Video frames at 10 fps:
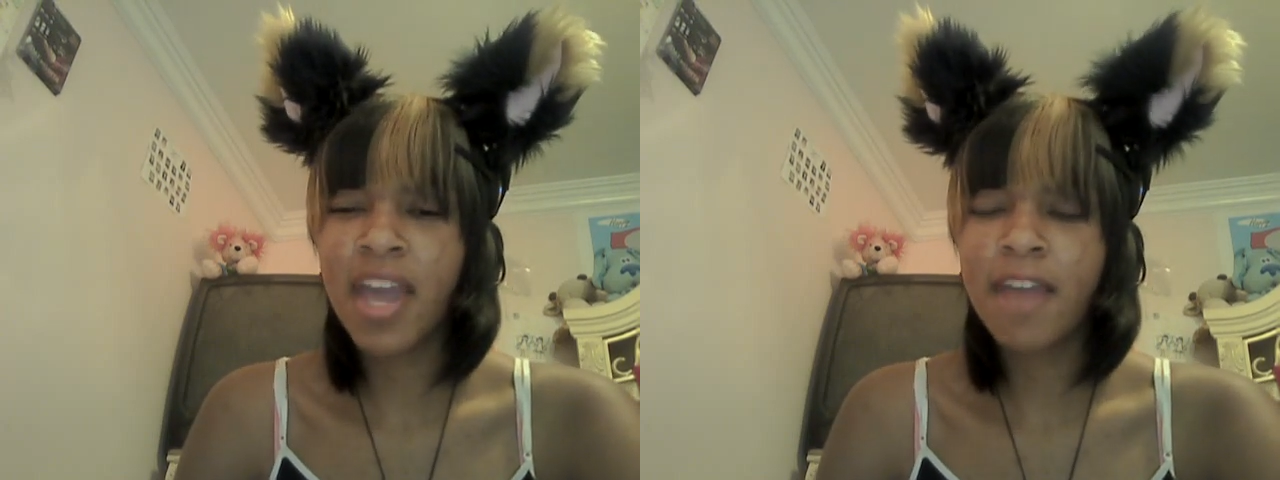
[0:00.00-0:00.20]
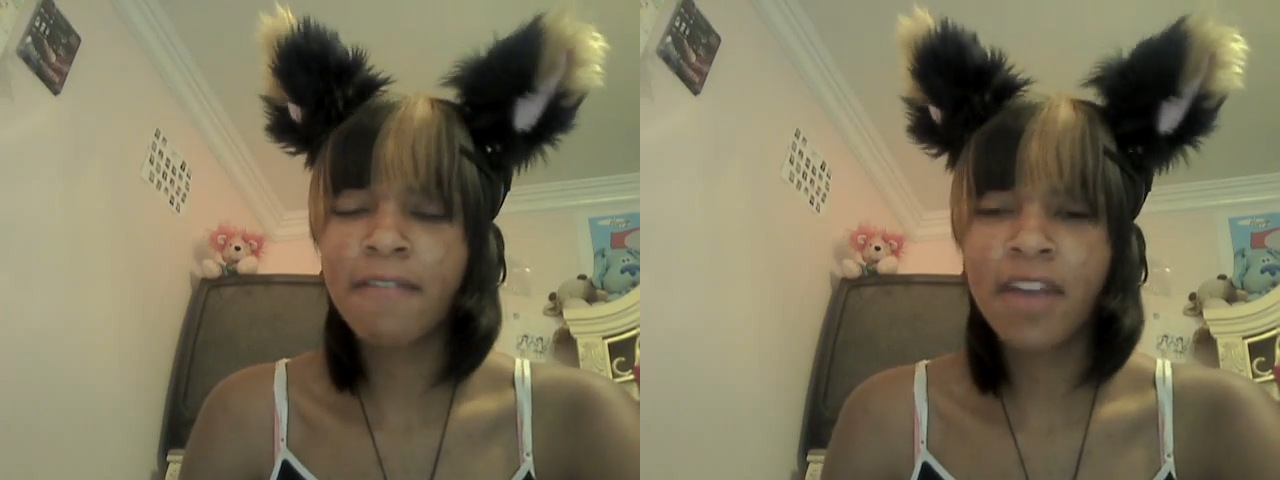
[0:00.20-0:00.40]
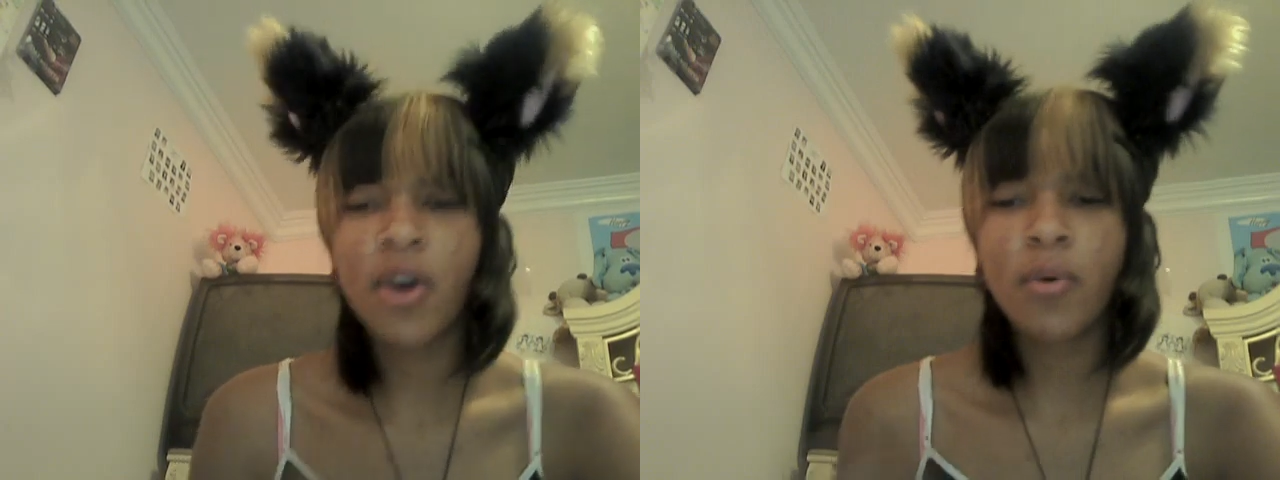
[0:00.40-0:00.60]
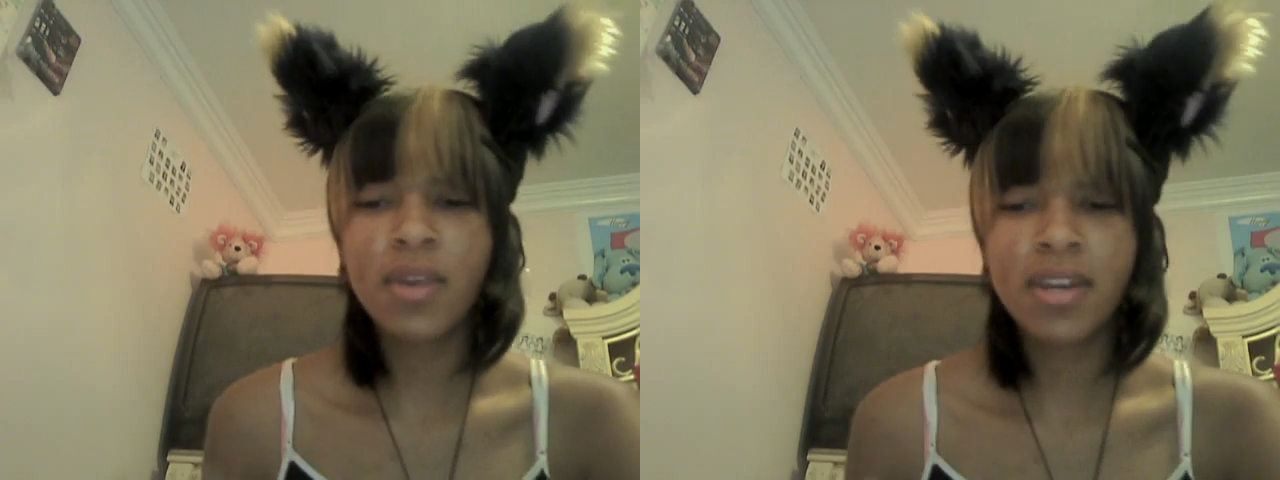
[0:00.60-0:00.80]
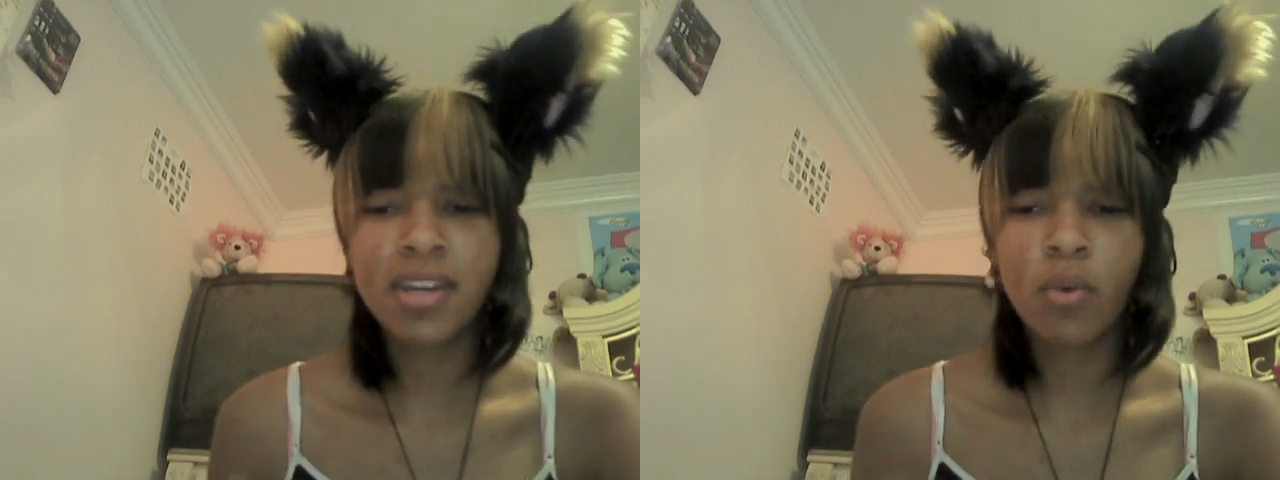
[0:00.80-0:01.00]
okay if I
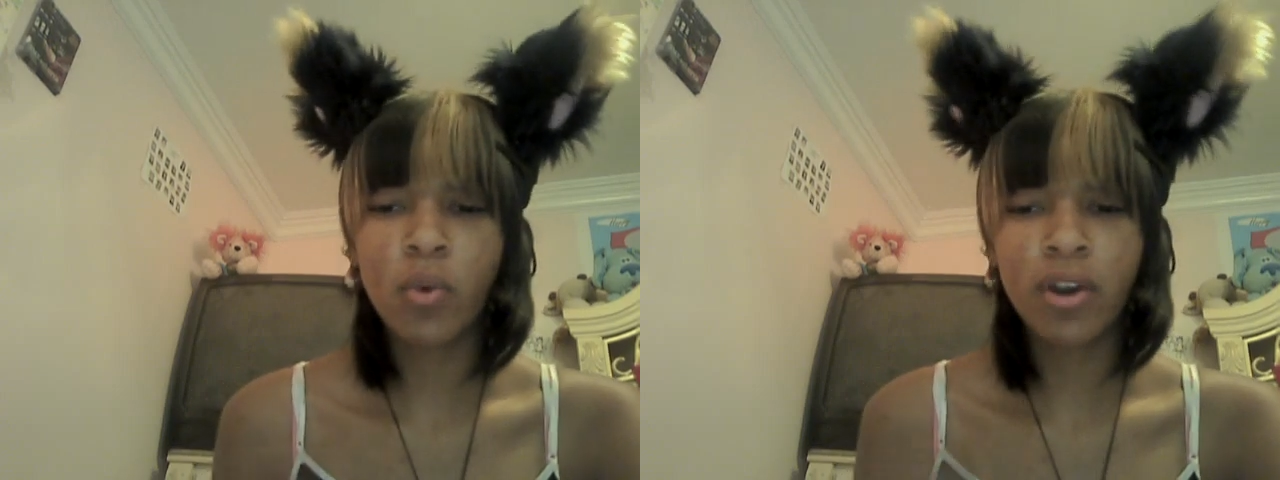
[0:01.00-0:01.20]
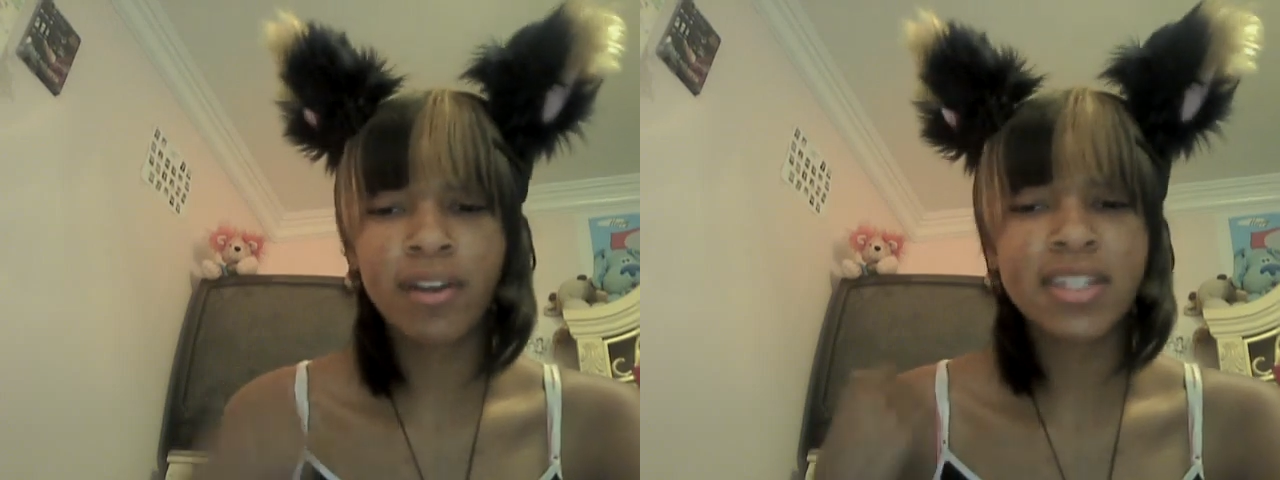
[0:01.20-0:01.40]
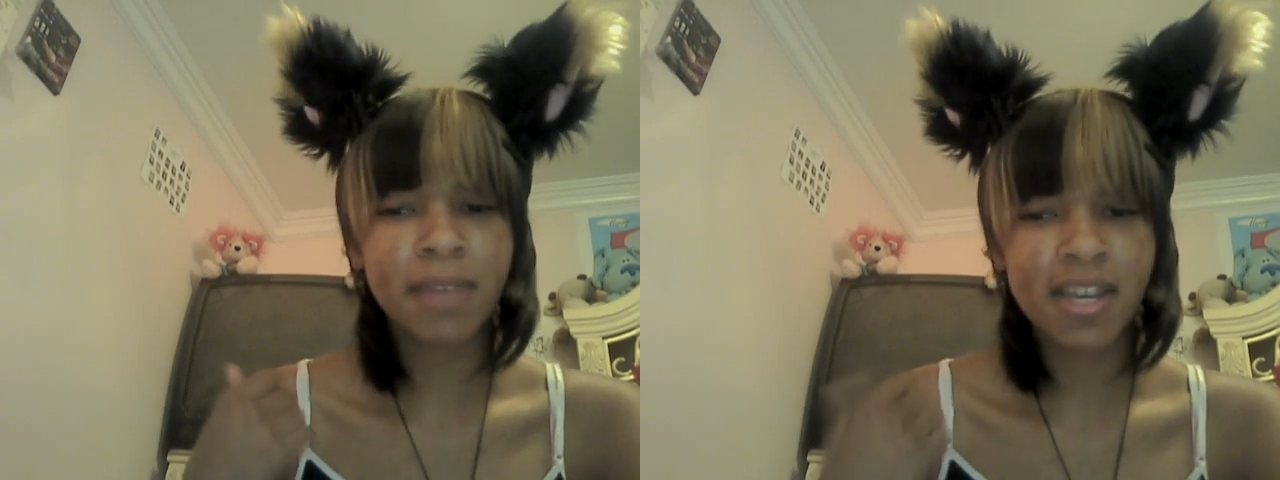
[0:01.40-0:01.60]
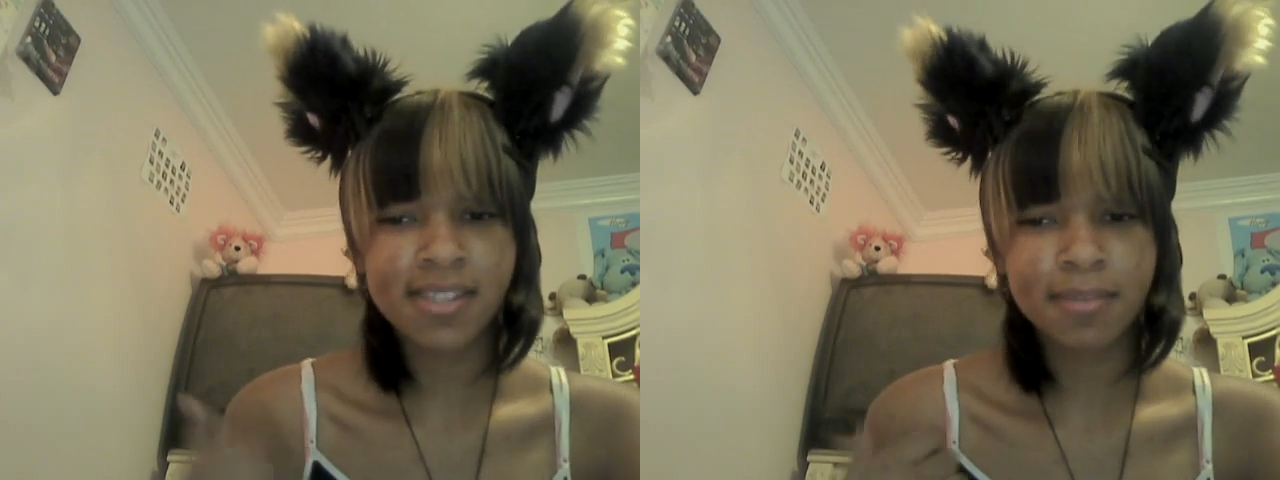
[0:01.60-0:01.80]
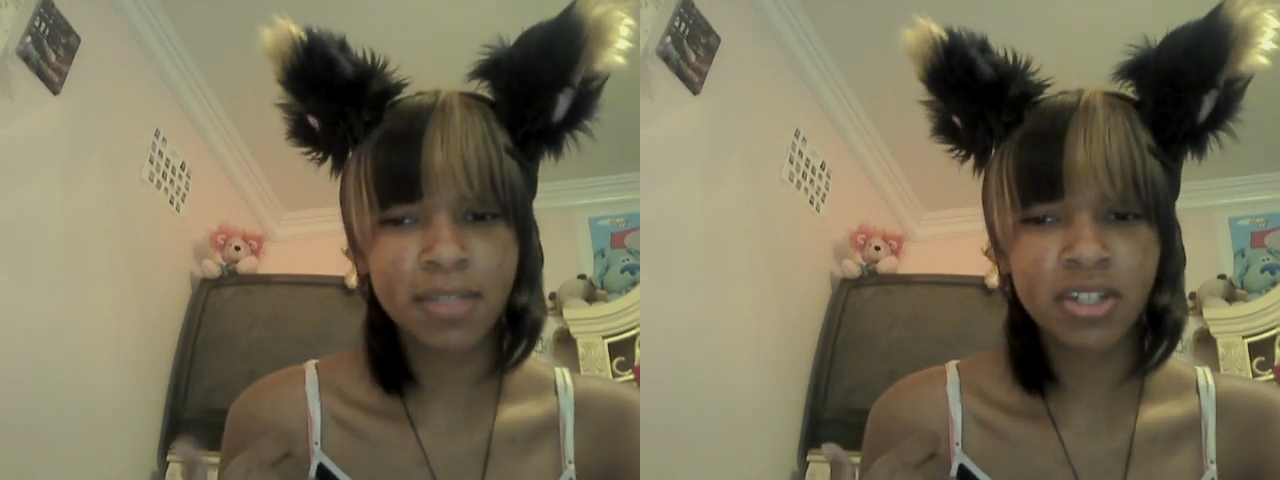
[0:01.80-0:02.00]
go and work on some
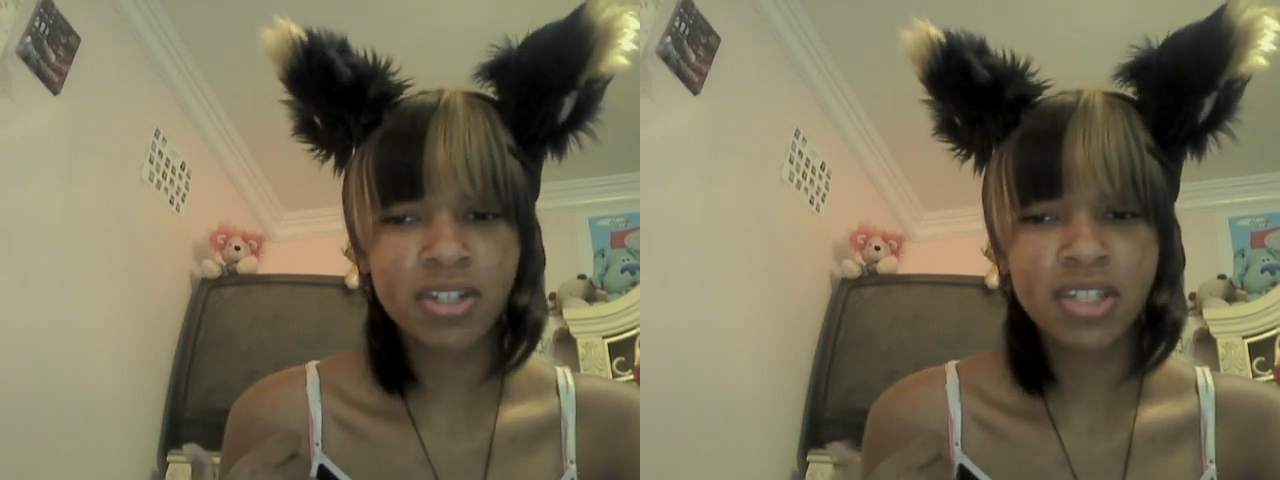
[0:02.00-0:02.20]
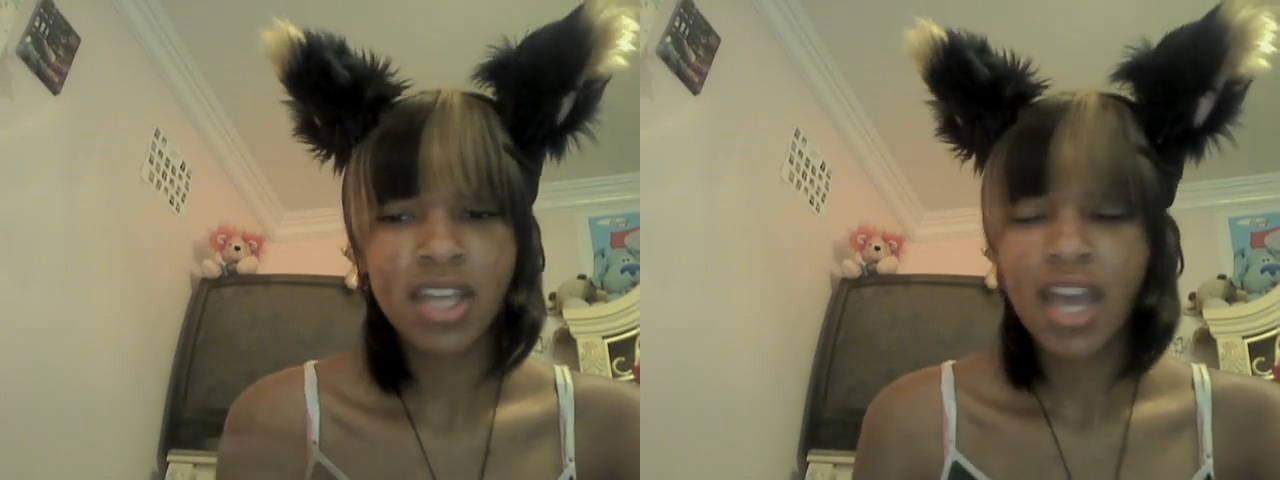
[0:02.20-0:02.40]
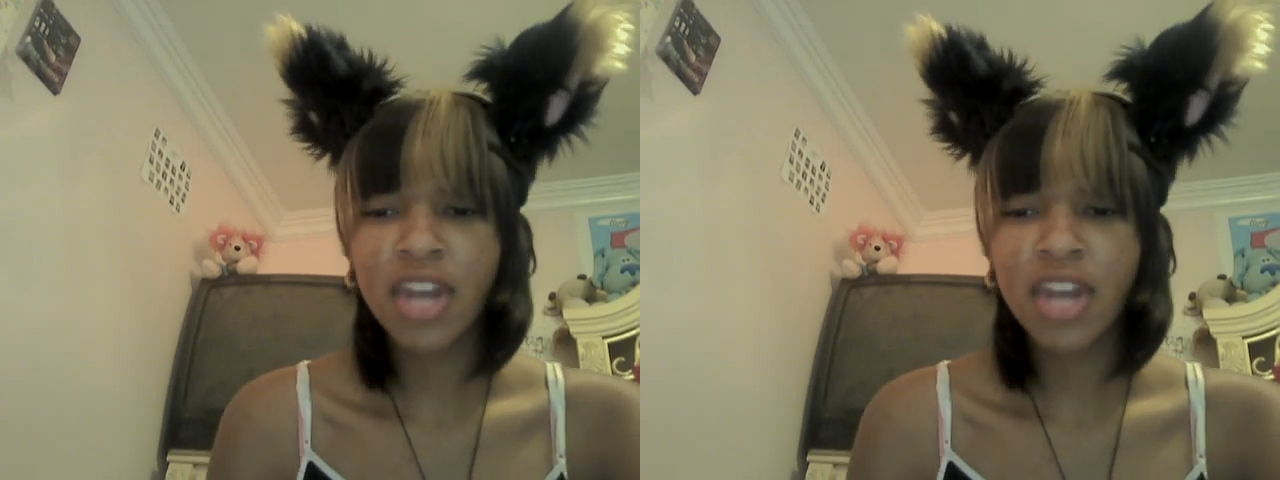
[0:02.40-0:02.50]
custom ears?